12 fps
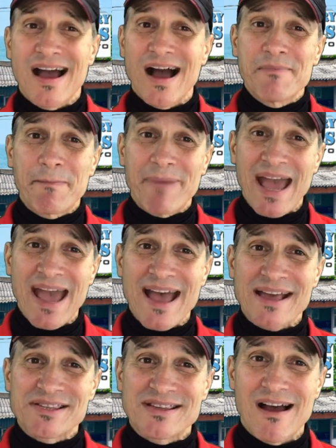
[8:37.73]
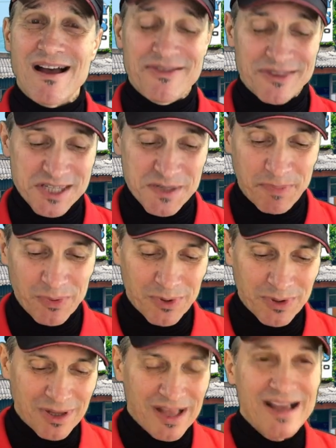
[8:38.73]
I'm a pass on the
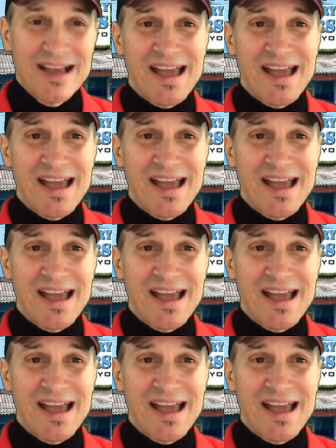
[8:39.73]
spool,